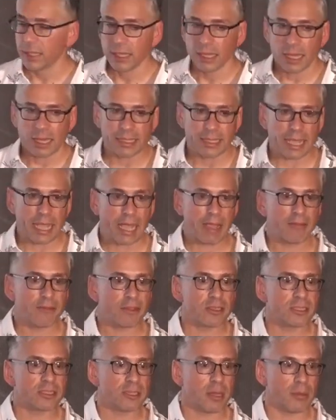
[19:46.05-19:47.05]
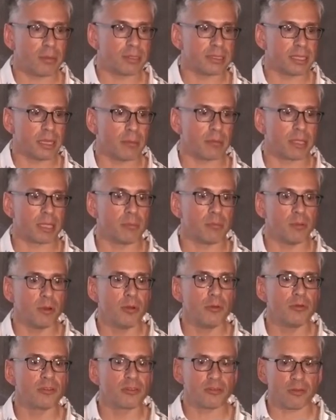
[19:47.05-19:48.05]
and the average subassembly
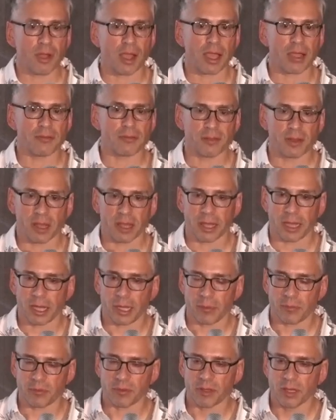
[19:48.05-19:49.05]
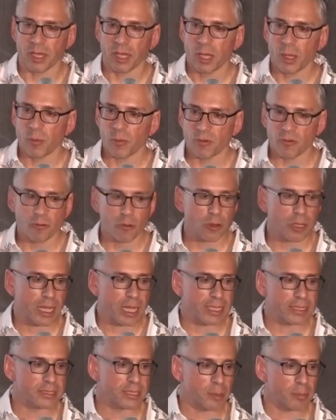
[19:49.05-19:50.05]
moves five times before it
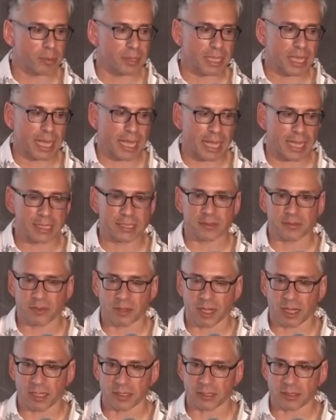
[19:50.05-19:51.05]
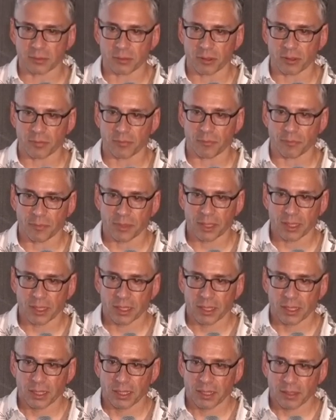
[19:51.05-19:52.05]
ends up in the hands of a customer
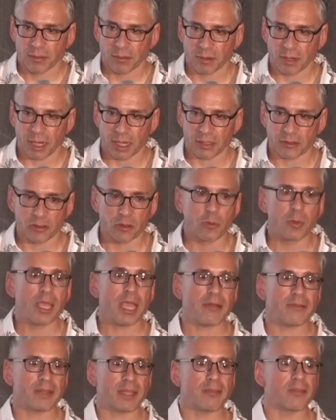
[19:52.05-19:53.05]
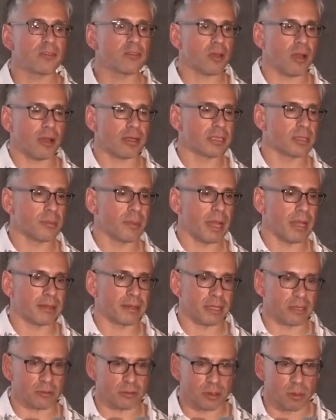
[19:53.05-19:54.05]
right? So we haven't even talked about
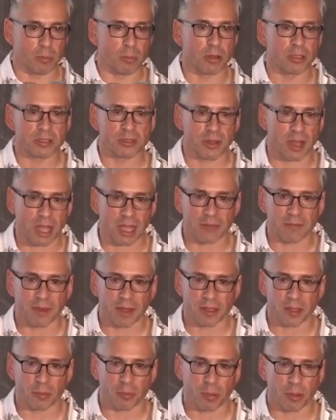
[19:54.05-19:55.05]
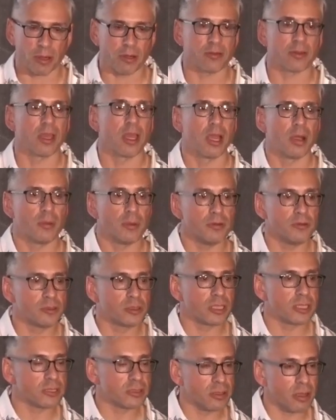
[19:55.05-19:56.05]
the, the most high value parts. We're
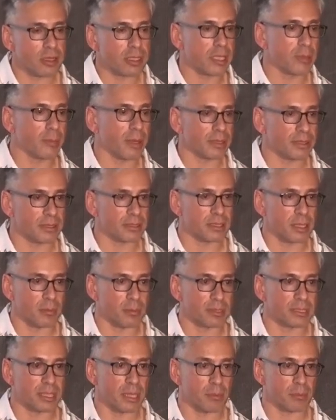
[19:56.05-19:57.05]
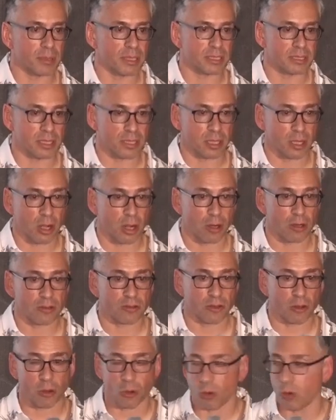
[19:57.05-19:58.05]
just talking about the subassemblies and the car as
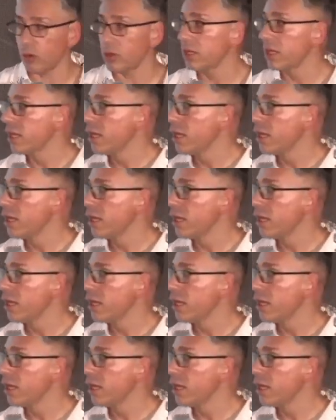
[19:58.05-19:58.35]
a whole.